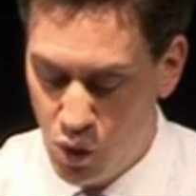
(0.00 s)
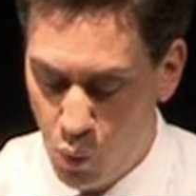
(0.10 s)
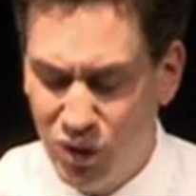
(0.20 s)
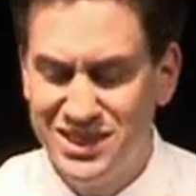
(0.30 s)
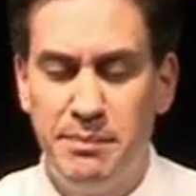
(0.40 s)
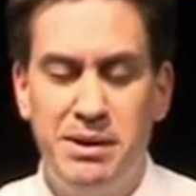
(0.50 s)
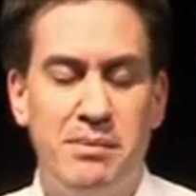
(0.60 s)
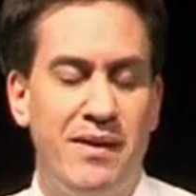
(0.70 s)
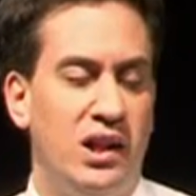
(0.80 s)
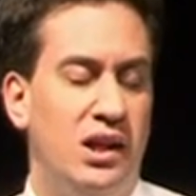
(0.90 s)
What does that mean
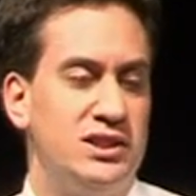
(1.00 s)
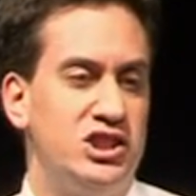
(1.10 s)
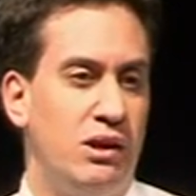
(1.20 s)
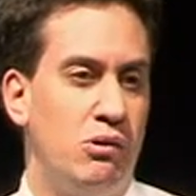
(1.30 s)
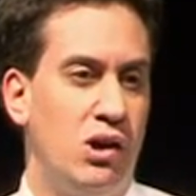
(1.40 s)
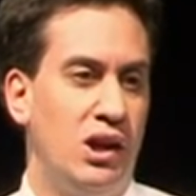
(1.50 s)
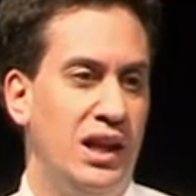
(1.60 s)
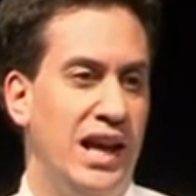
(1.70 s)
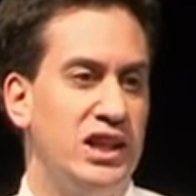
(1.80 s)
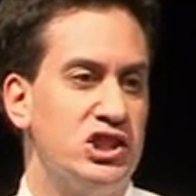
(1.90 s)
about the last general
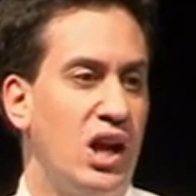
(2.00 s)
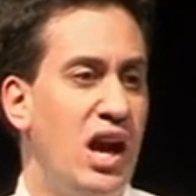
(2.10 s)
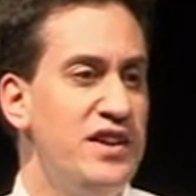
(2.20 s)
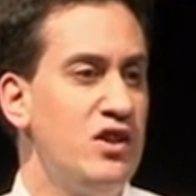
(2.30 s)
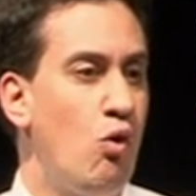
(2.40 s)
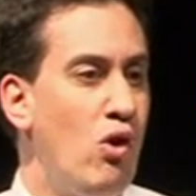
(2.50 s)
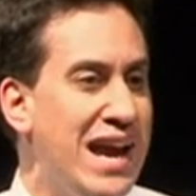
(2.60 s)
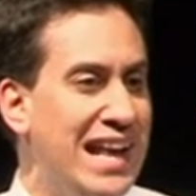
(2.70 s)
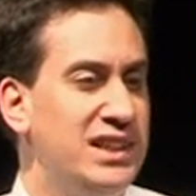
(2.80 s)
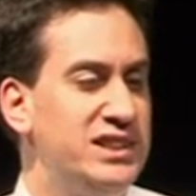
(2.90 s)
election? I think the
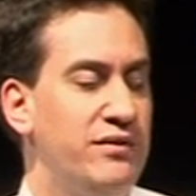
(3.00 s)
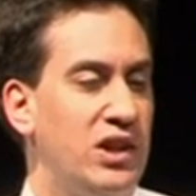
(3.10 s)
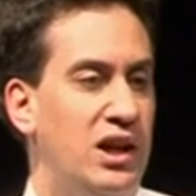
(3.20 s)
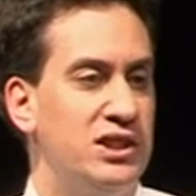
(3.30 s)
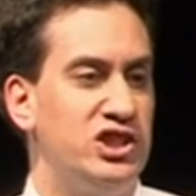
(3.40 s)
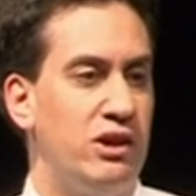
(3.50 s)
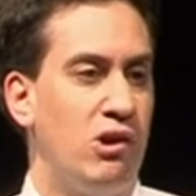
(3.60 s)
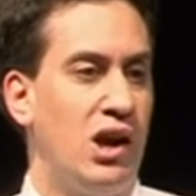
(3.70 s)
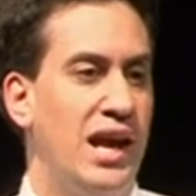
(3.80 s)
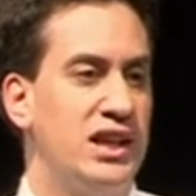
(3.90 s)
reality of the last
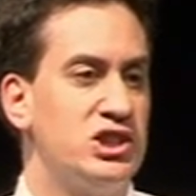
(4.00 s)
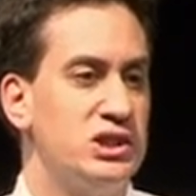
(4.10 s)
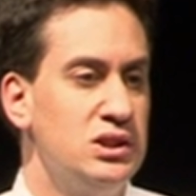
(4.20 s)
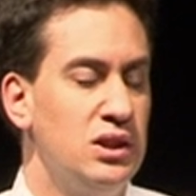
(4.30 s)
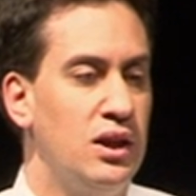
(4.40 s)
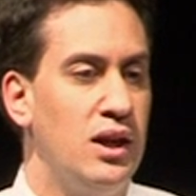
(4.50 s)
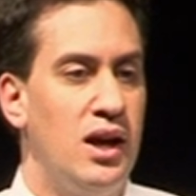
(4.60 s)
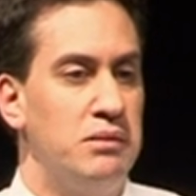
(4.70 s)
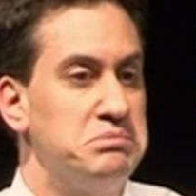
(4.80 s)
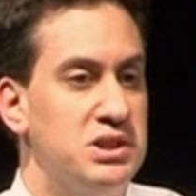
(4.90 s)
general election,
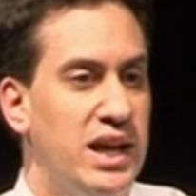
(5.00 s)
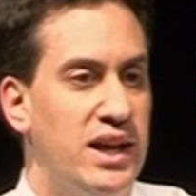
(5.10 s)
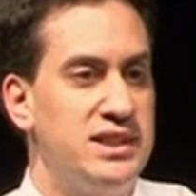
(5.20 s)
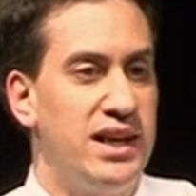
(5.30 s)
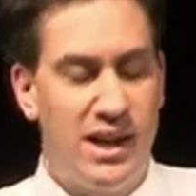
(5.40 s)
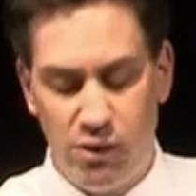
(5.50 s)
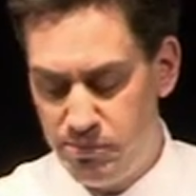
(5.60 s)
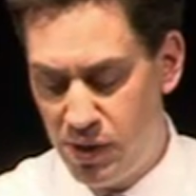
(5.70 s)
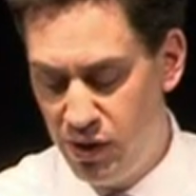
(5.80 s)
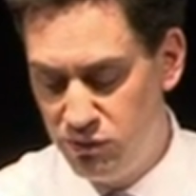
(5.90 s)
I take
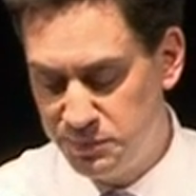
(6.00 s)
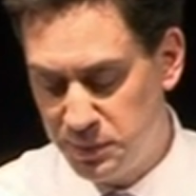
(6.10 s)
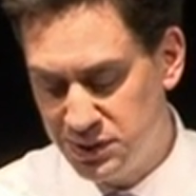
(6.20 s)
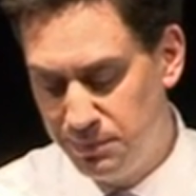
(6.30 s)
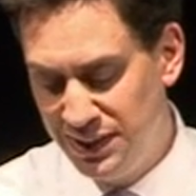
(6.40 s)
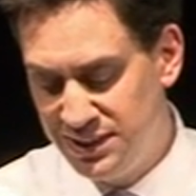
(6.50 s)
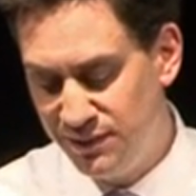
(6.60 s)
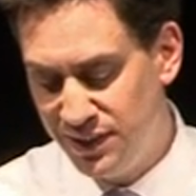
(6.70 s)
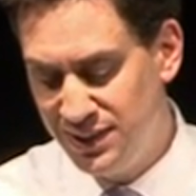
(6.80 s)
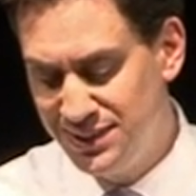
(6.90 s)
my own responsibility
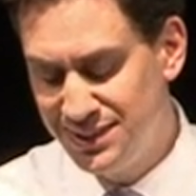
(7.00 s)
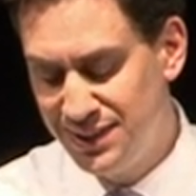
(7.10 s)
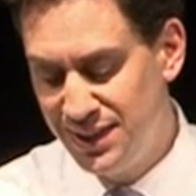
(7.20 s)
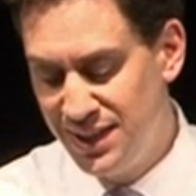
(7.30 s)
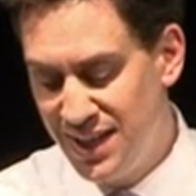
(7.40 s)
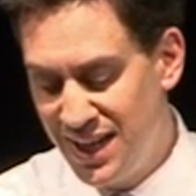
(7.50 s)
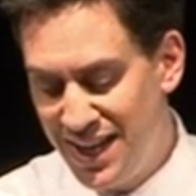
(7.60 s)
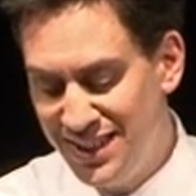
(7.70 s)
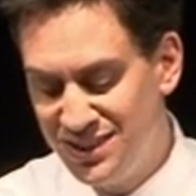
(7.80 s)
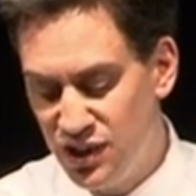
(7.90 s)
for this,
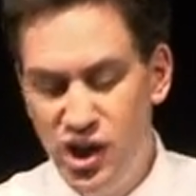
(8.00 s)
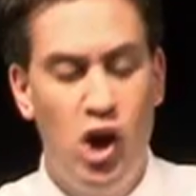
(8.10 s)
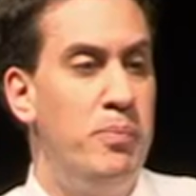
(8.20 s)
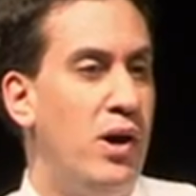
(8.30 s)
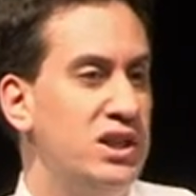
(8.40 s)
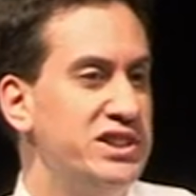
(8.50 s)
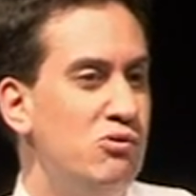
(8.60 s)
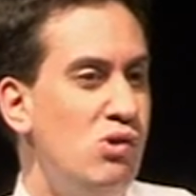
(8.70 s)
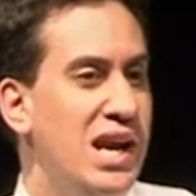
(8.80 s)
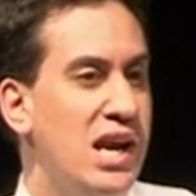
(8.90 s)
is that no party
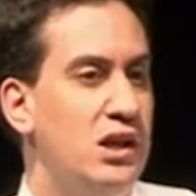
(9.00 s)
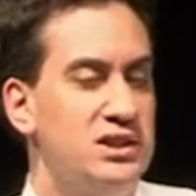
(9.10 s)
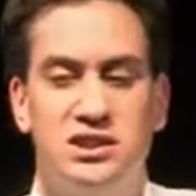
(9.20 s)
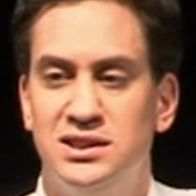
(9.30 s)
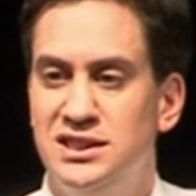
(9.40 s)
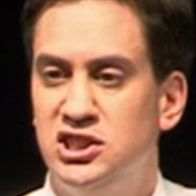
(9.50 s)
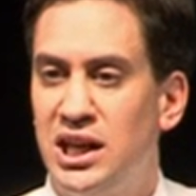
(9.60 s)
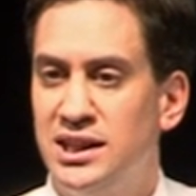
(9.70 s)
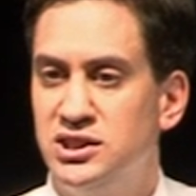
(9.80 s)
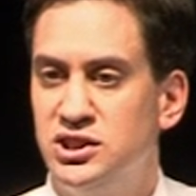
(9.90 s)
really answered these
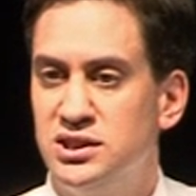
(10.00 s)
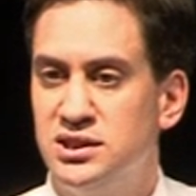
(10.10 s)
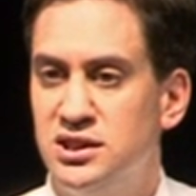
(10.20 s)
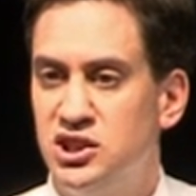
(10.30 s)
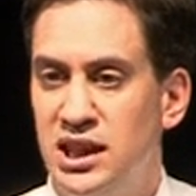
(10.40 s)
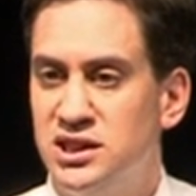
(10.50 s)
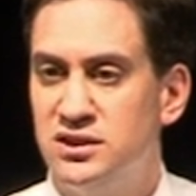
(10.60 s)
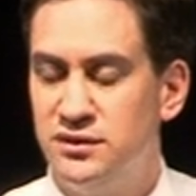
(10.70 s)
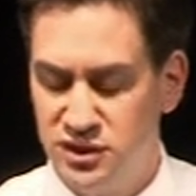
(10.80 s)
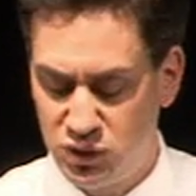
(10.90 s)
challenges, the challenges
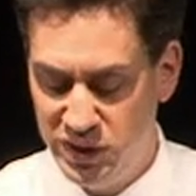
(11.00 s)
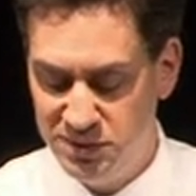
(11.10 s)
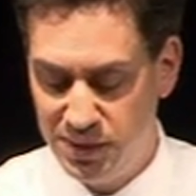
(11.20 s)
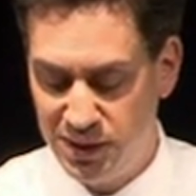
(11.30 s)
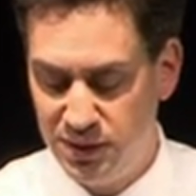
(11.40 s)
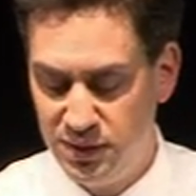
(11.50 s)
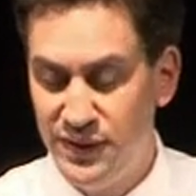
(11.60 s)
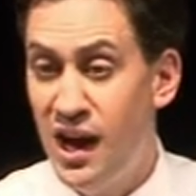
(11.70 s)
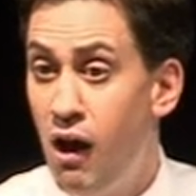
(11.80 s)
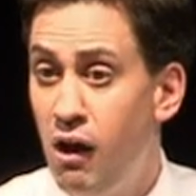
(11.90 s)
of the squeezed middle.
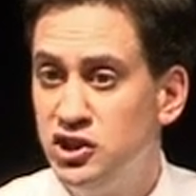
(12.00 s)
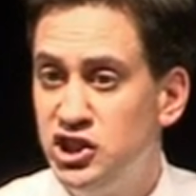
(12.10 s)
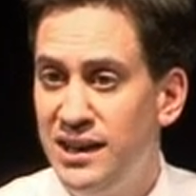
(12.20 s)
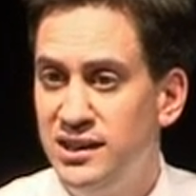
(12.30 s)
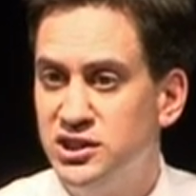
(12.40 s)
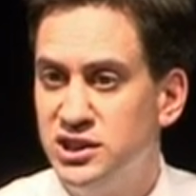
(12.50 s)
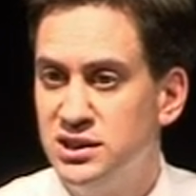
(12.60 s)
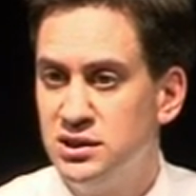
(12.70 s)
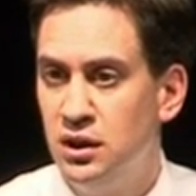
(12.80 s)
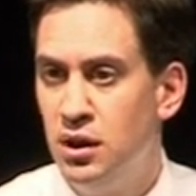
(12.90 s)
They're hard
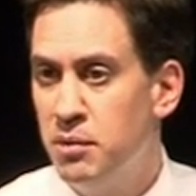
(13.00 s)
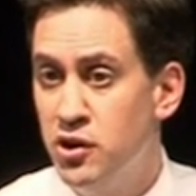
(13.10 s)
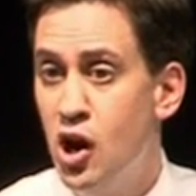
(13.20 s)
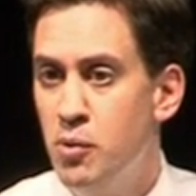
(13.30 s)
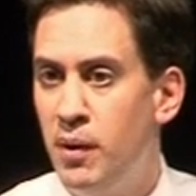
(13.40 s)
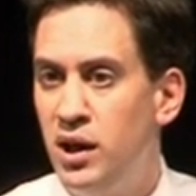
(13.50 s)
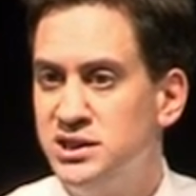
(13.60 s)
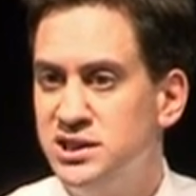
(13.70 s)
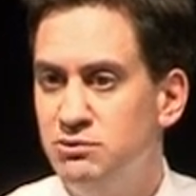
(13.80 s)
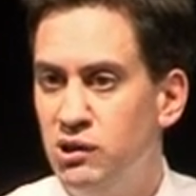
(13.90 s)
challenges, but no
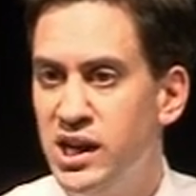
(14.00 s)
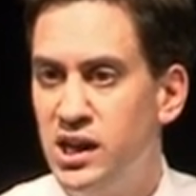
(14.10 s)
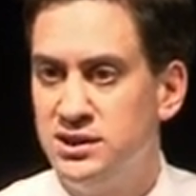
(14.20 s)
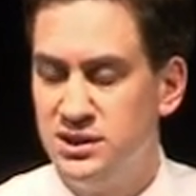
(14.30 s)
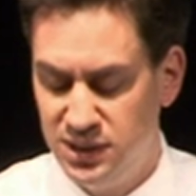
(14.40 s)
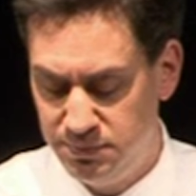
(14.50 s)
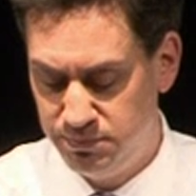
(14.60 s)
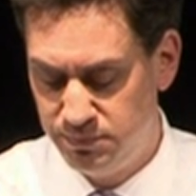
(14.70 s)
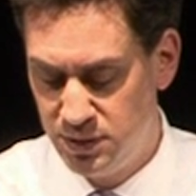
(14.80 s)
party really answered them.